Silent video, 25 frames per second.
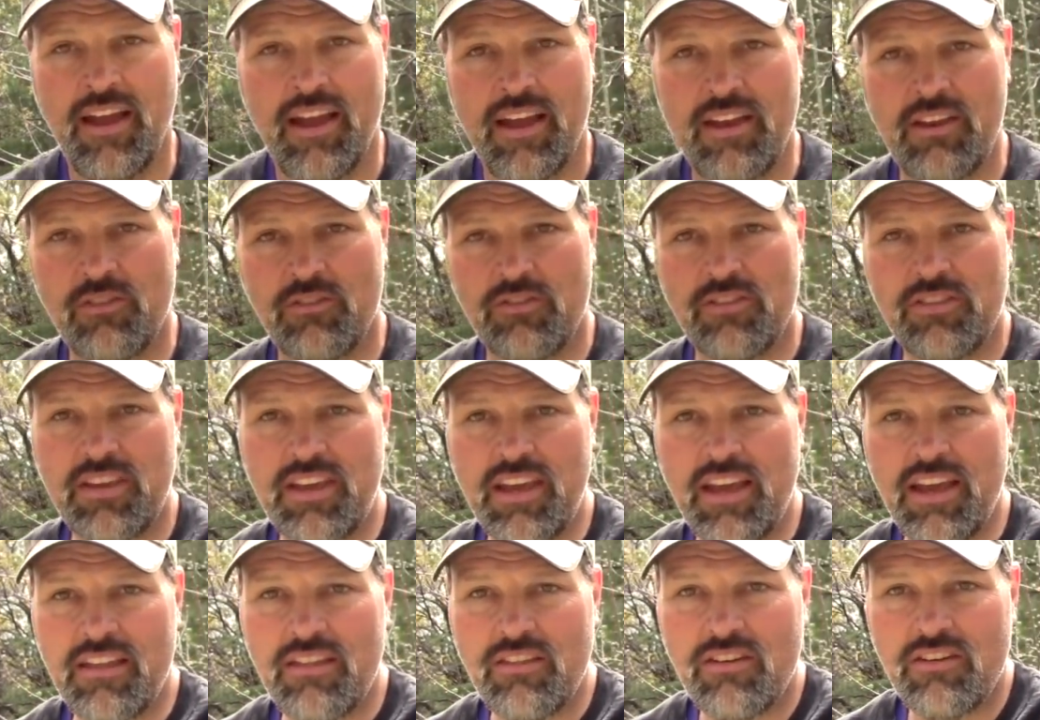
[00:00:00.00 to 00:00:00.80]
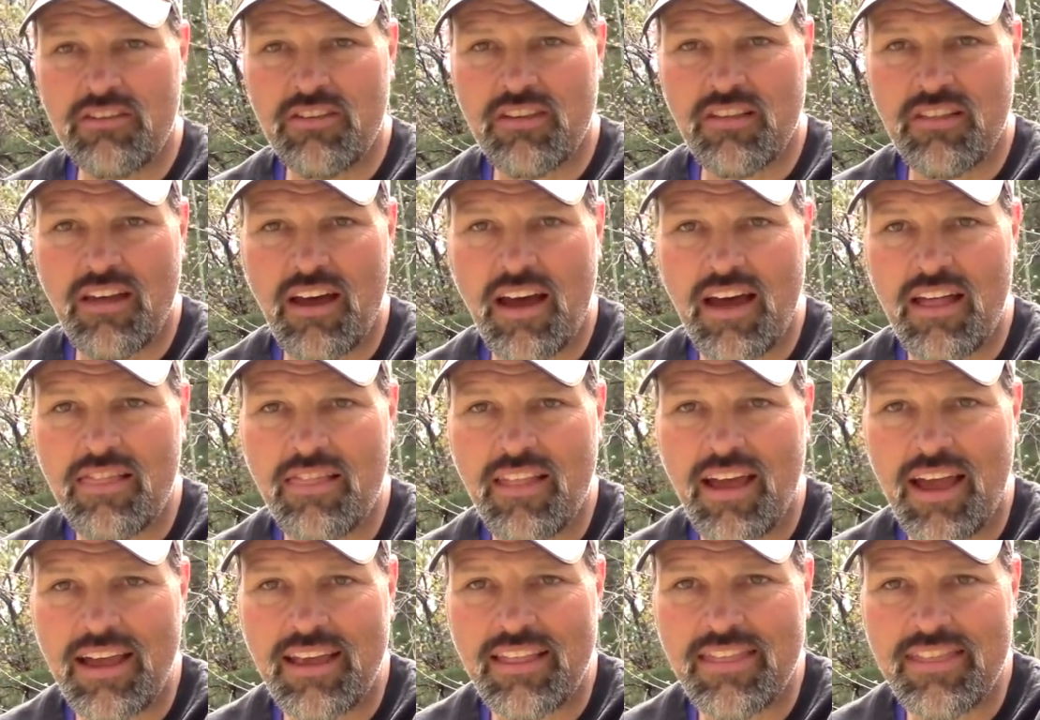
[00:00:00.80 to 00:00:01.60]
You'll see it looks a lot
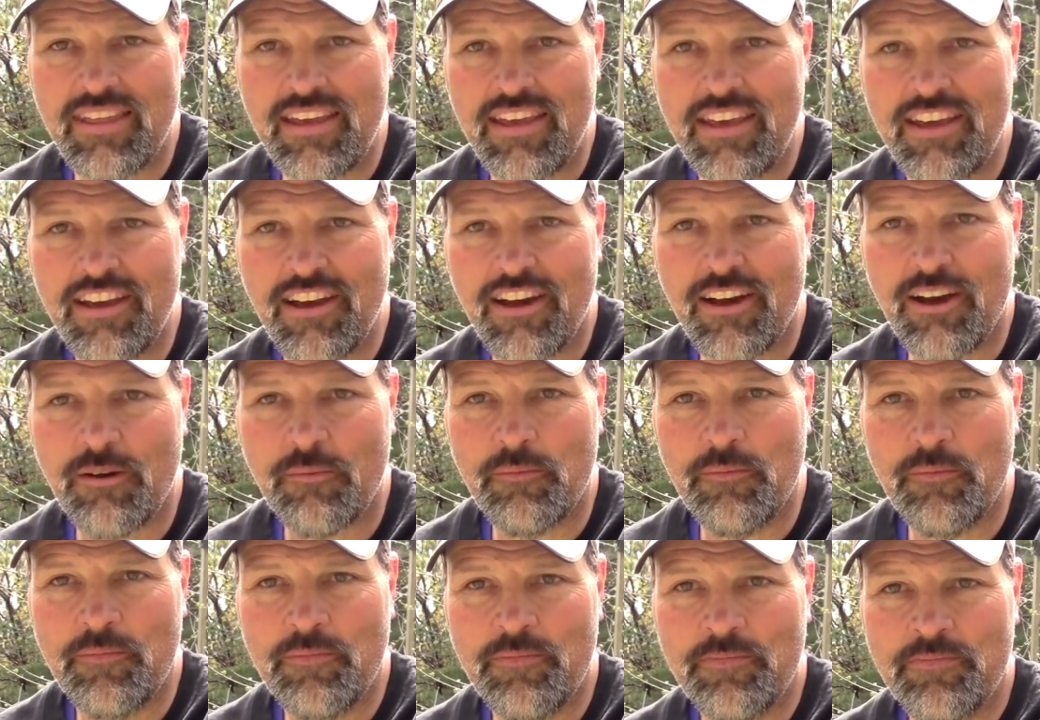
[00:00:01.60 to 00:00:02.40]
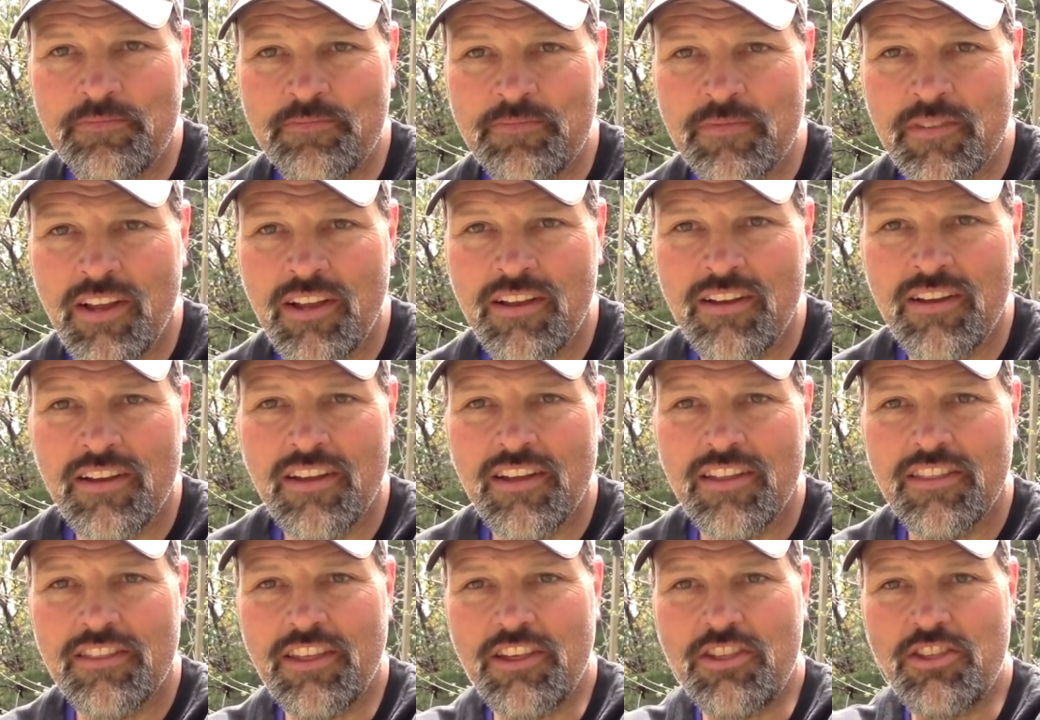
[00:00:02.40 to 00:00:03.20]
like the
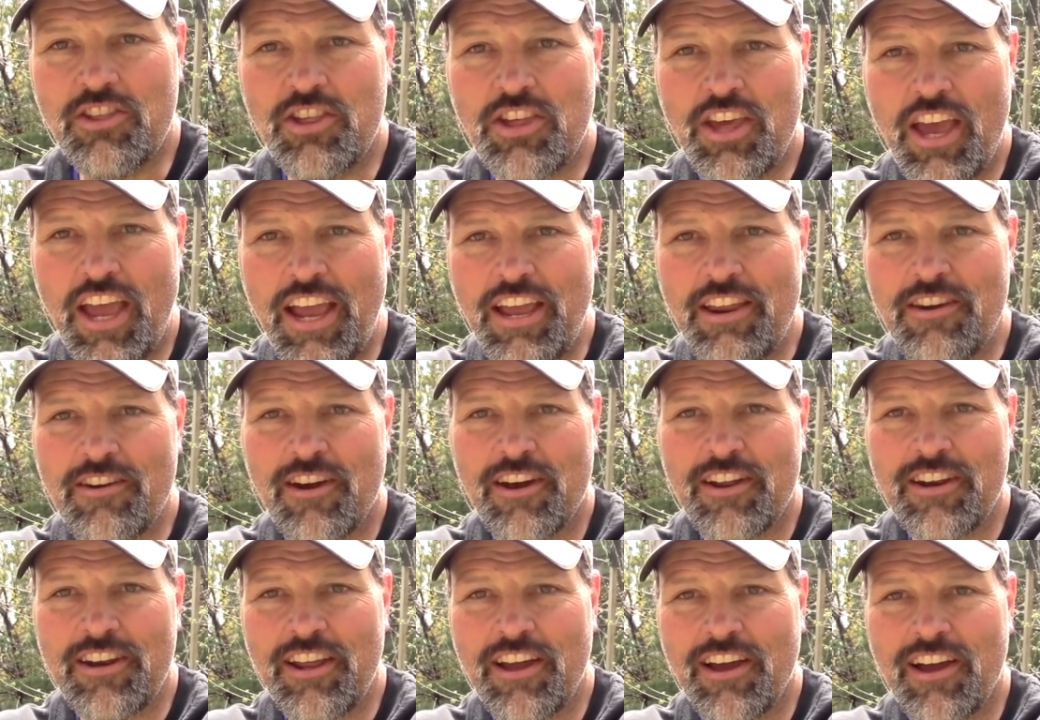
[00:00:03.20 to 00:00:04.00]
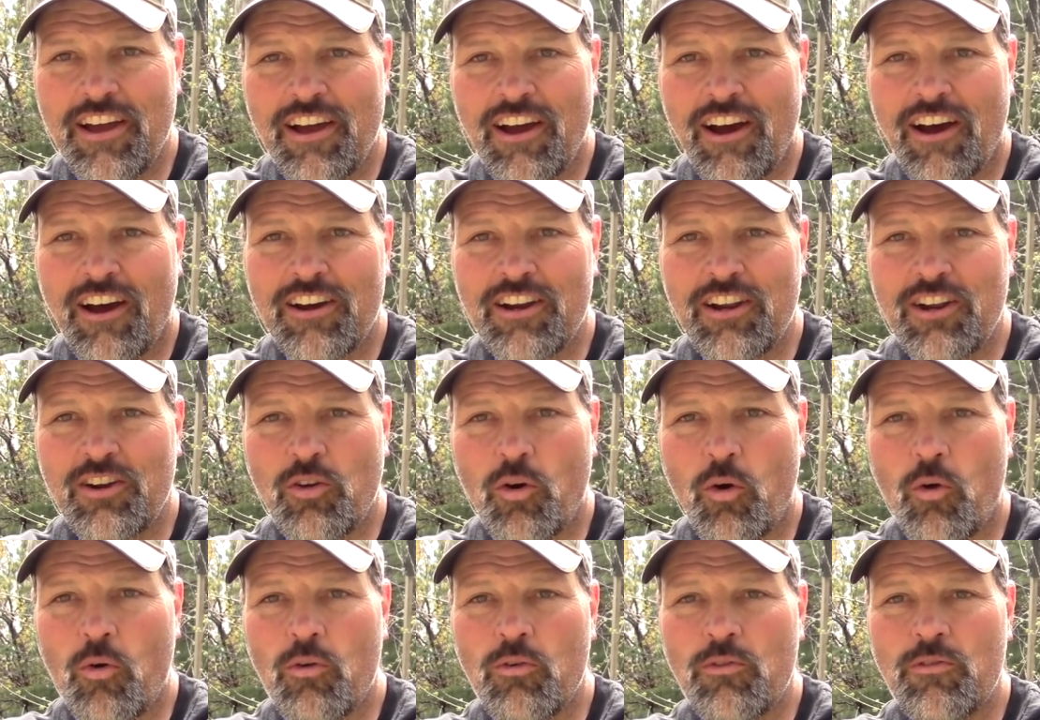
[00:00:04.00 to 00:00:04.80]
chain on an
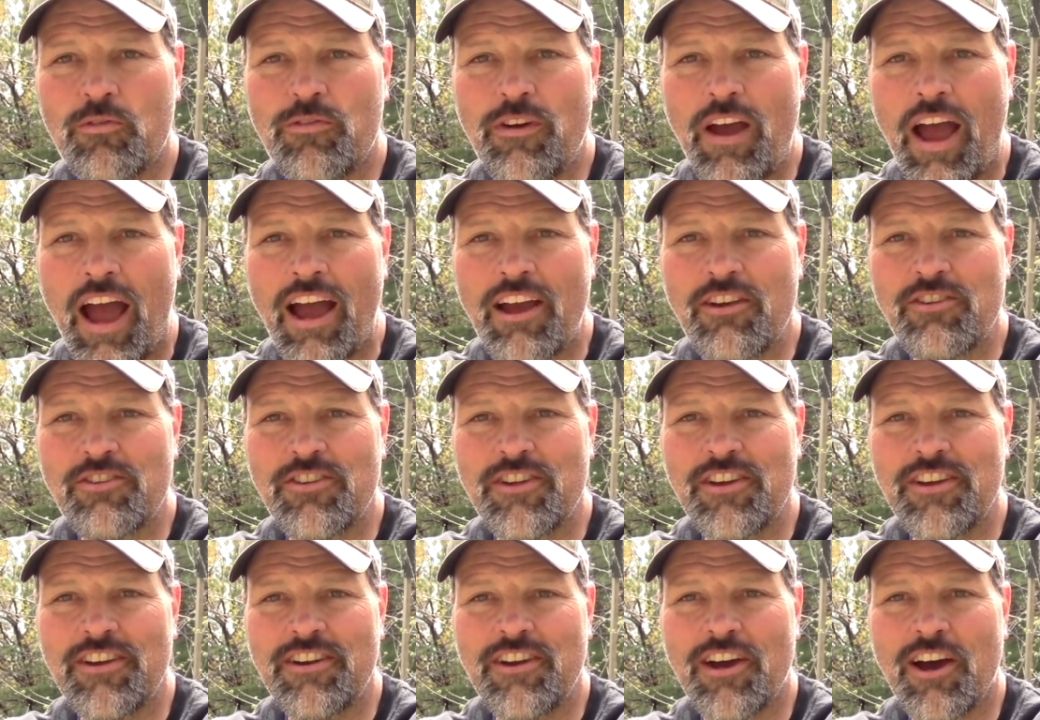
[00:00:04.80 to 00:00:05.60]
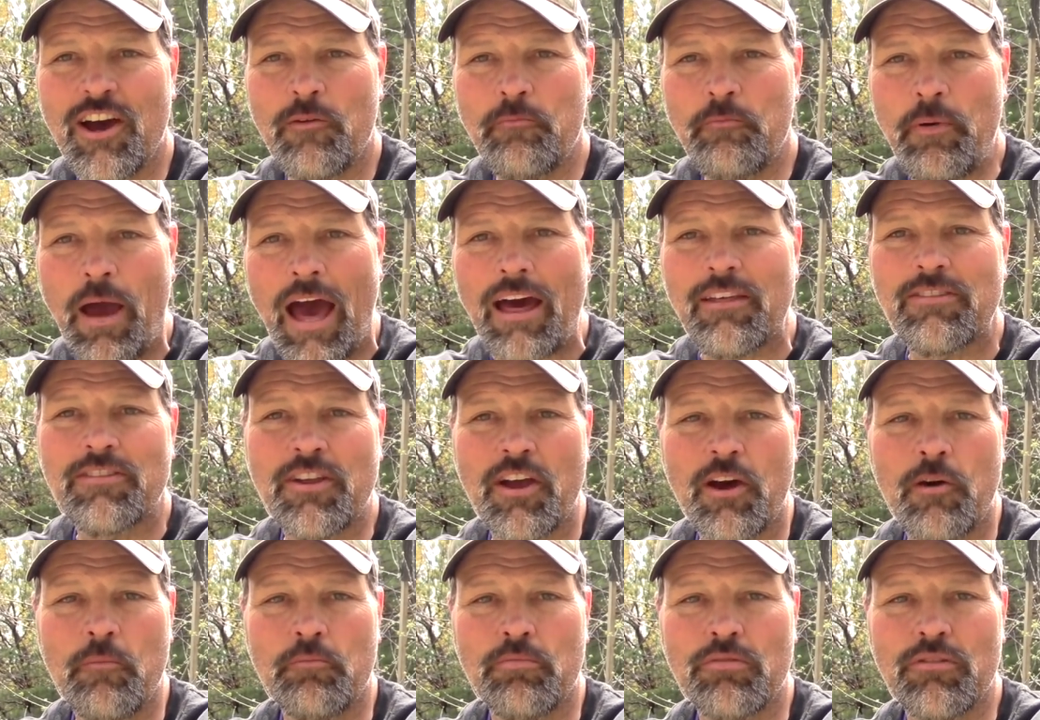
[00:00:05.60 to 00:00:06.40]
old-fashioned
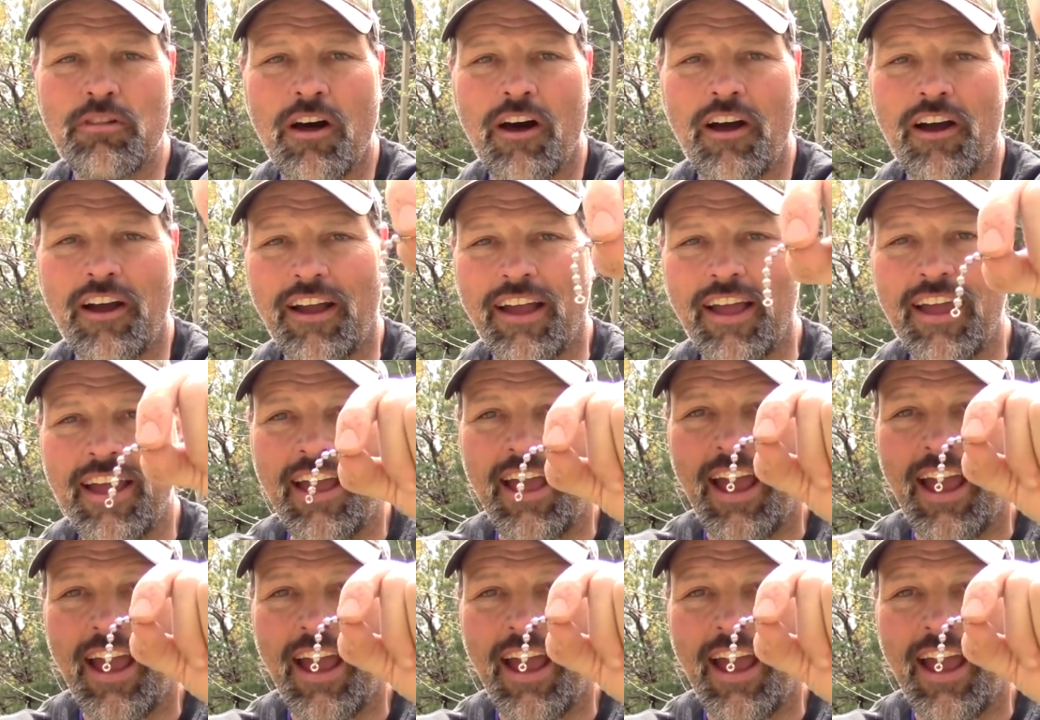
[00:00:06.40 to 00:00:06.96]
bathtub plug.